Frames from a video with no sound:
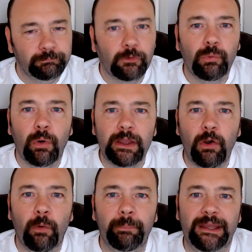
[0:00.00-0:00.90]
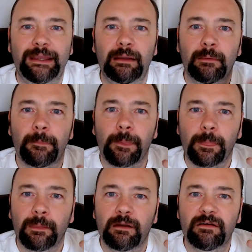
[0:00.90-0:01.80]
Quite hoppy.
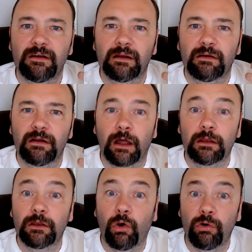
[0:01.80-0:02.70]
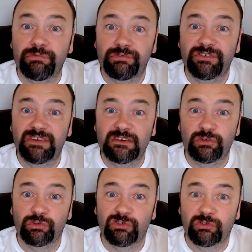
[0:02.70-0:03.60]
A lot of
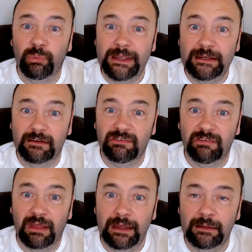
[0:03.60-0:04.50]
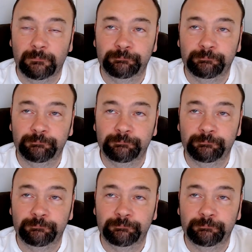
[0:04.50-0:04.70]
residual sweetness there.